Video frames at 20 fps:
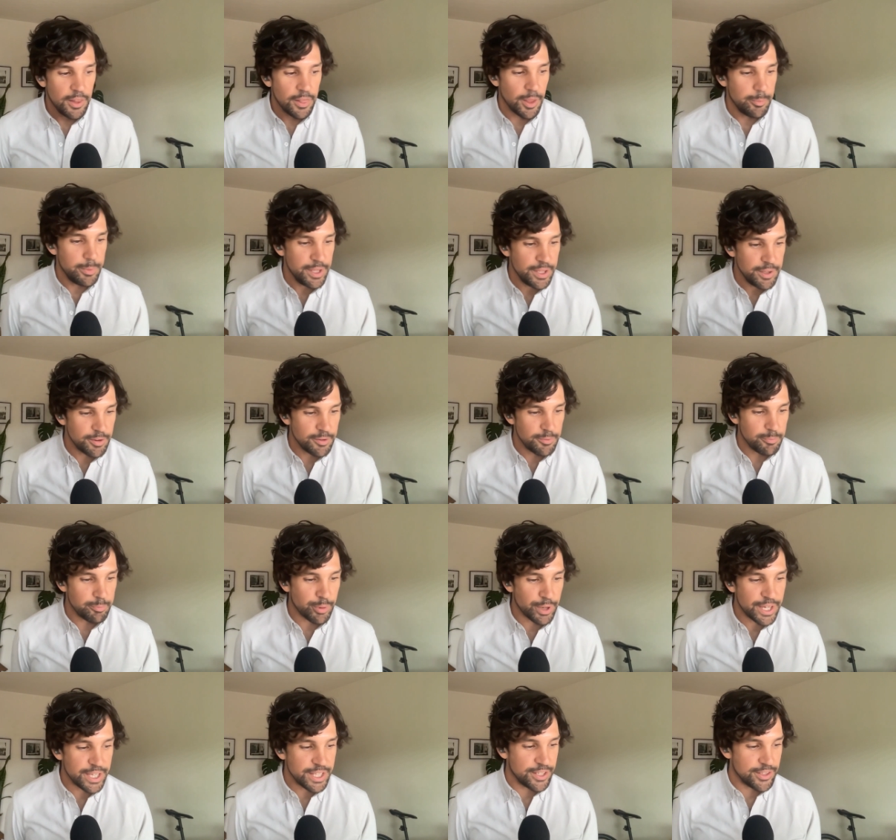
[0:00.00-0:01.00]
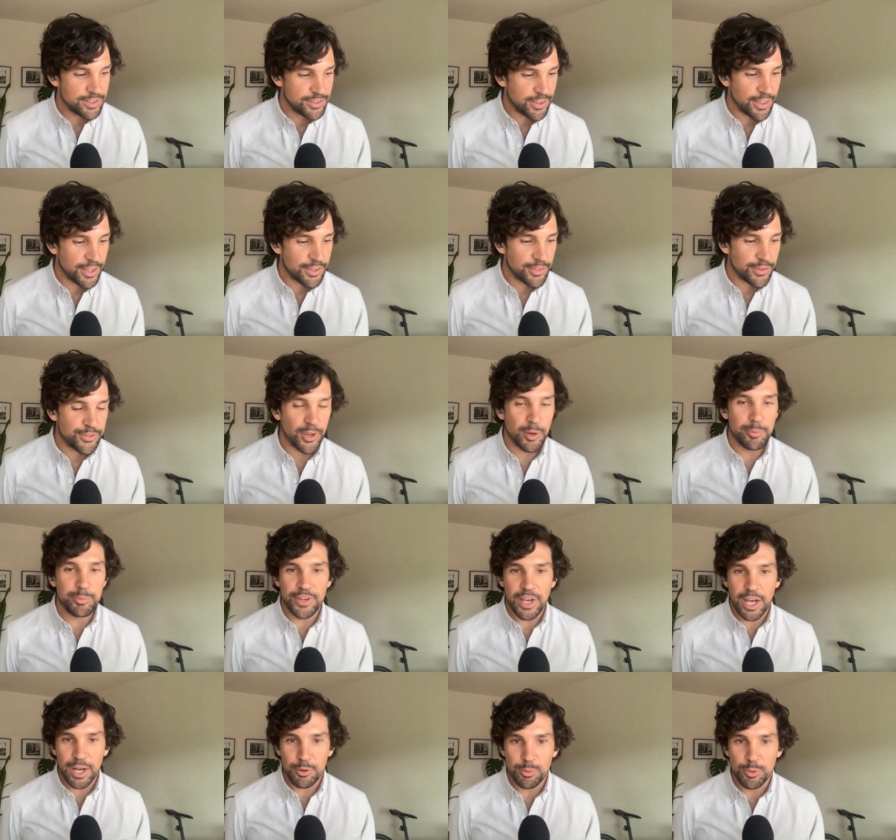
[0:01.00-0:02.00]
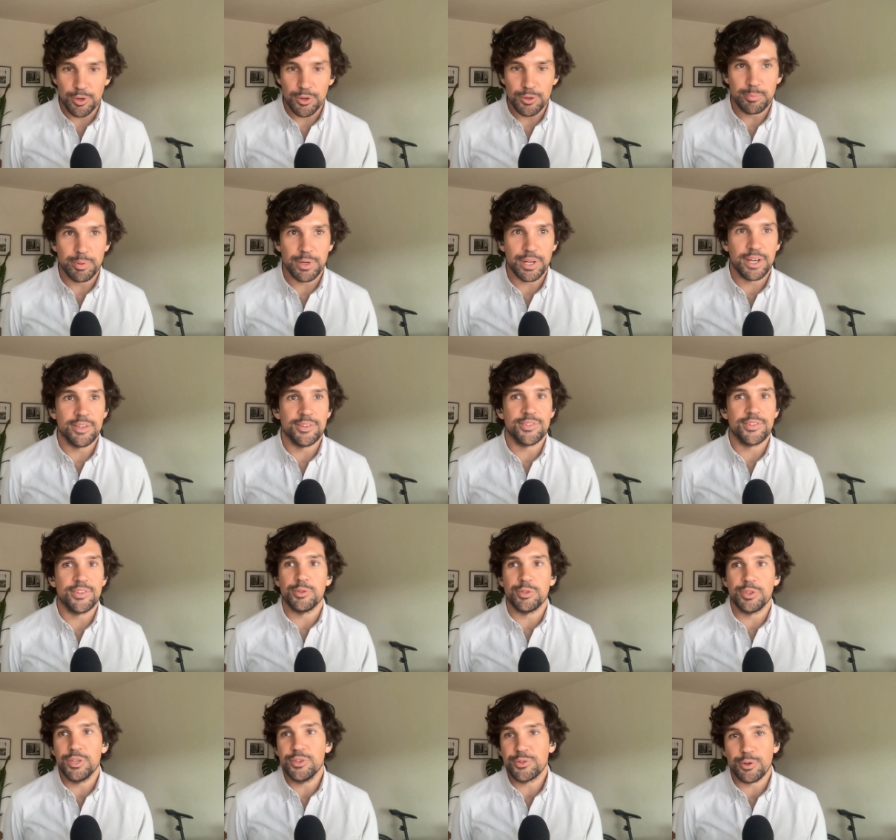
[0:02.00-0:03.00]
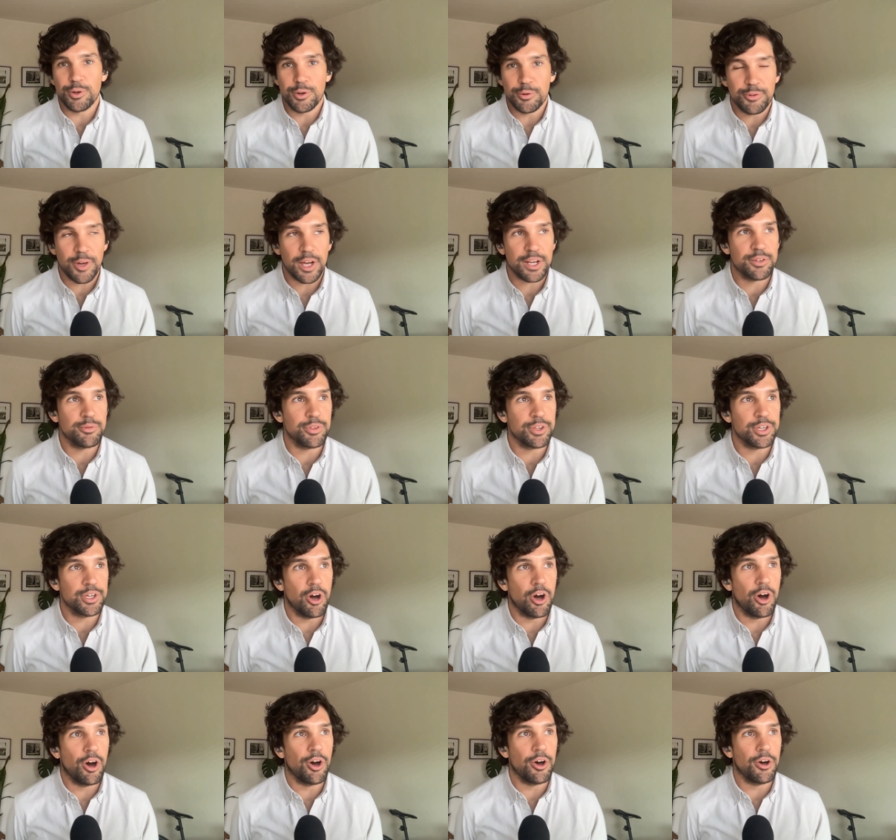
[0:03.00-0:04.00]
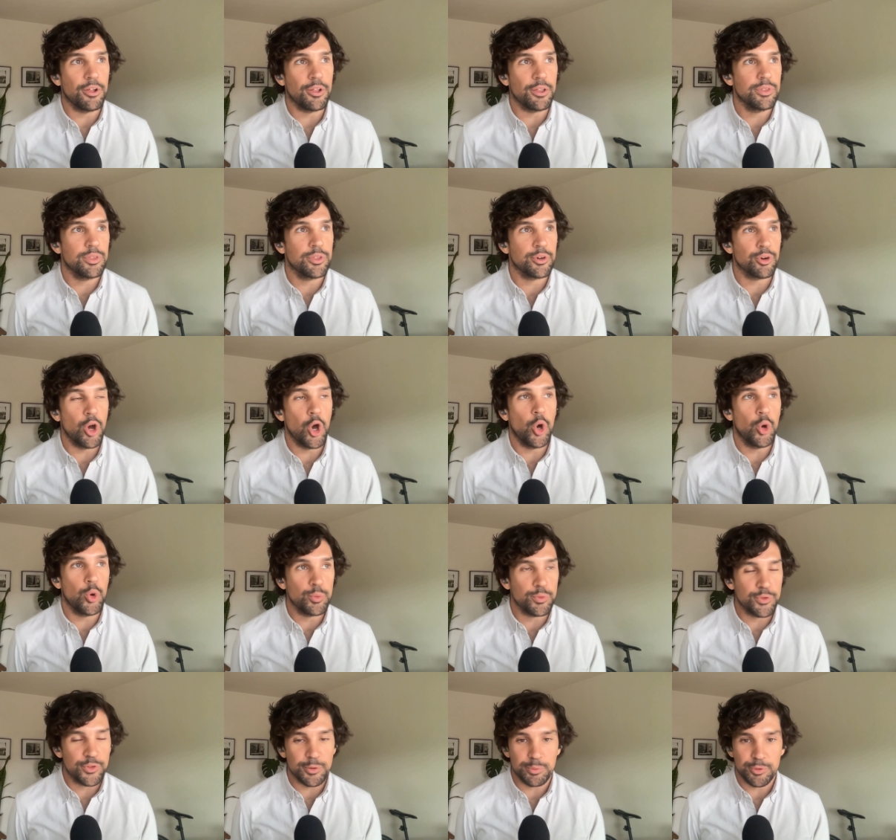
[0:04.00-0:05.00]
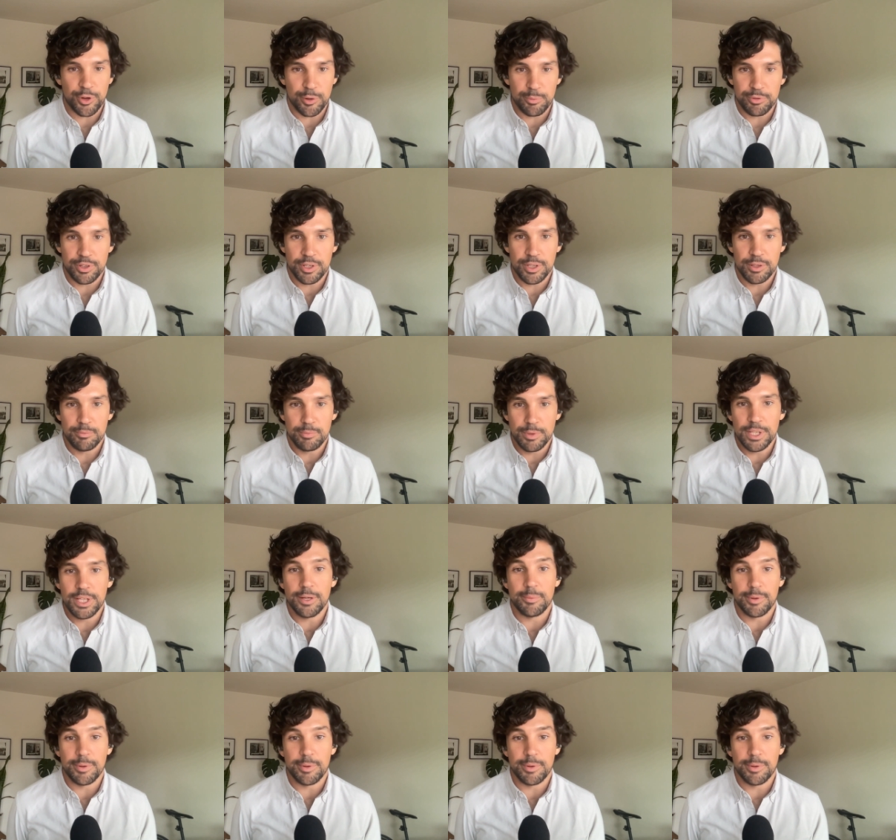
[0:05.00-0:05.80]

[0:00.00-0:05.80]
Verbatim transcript: Let me bring it into like the Substack world because these are effectively all their own subscription media